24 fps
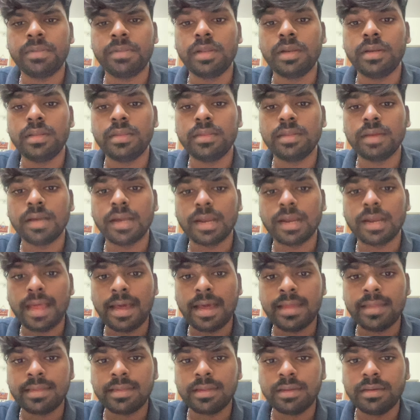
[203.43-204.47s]
that is a
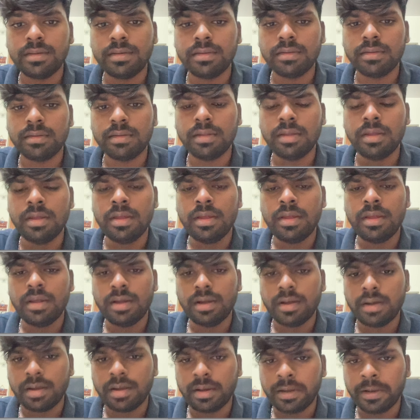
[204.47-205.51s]
class and
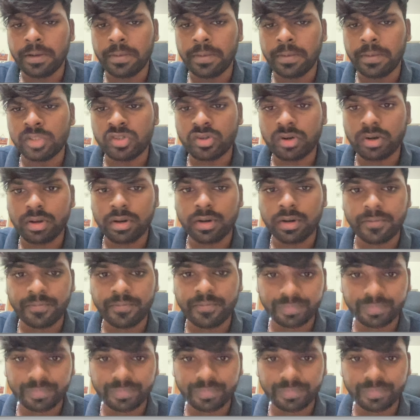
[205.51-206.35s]
struct.